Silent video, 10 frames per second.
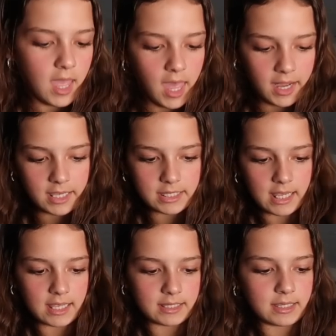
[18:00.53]
and it
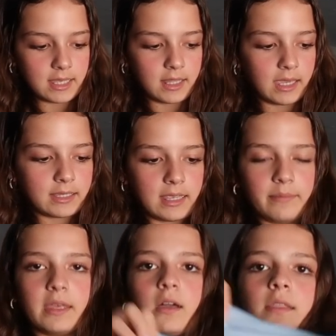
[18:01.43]
says the like
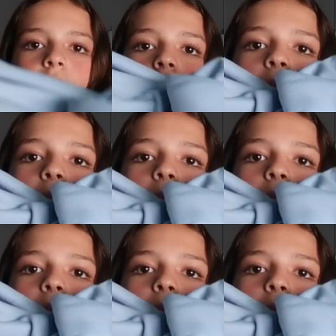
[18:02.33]
same thing on the